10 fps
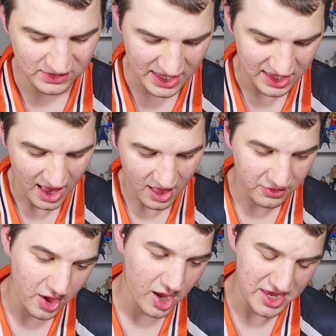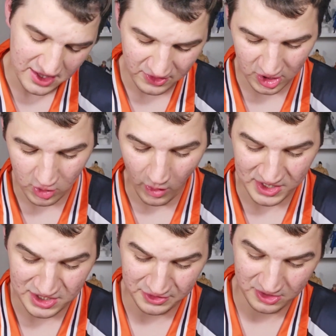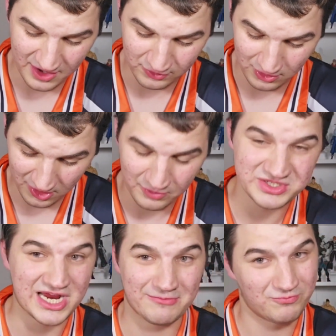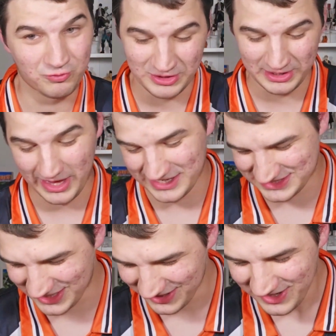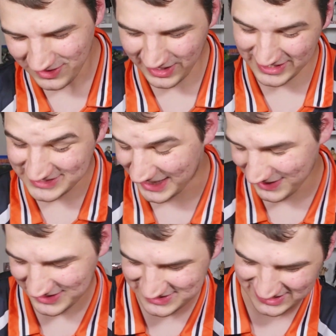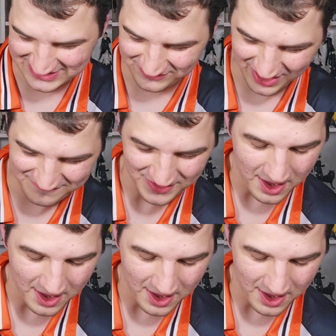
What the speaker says: Like the Kawaki Undercover arc, which I really liked. Like I said, I like slice of life.